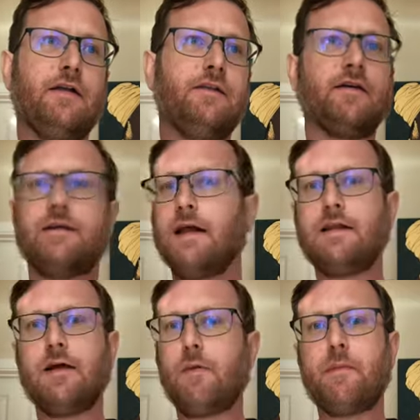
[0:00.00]
the
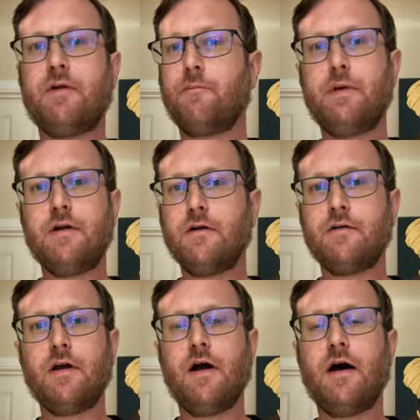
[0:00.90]
Yuengling Women in
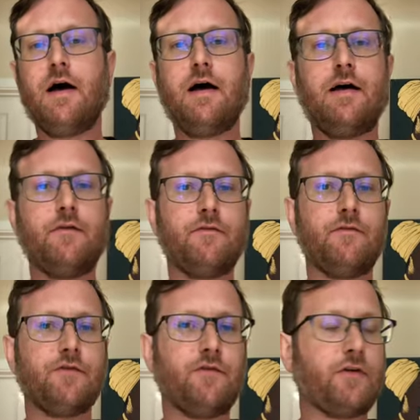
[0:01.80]
Beer uh,
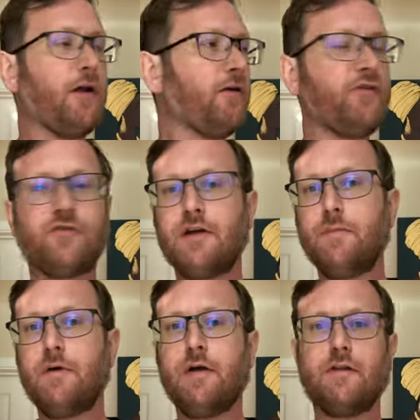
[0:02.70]

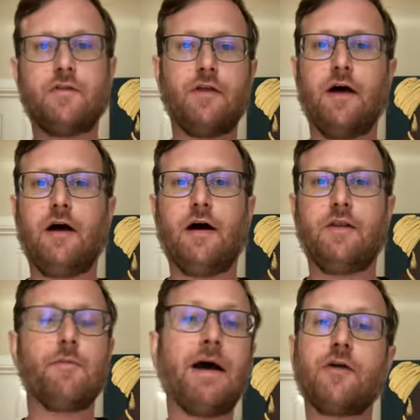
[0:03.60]
Scholarship, the,
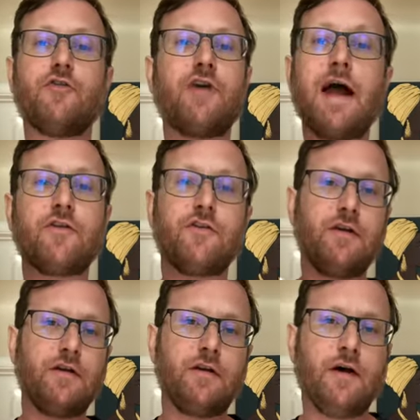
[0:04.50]
the Michael
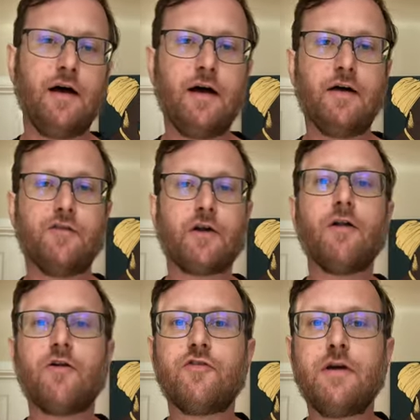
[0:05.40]
Jackson uh,
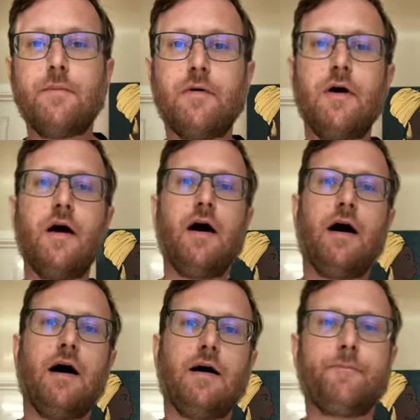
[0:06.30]
Scholarship,
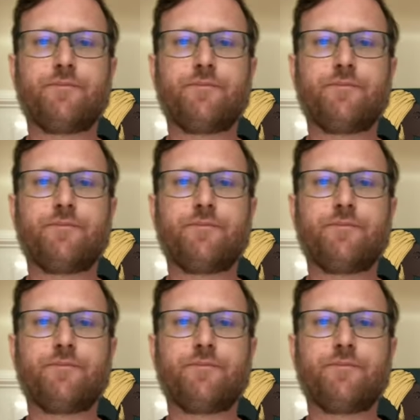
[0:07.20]
uh,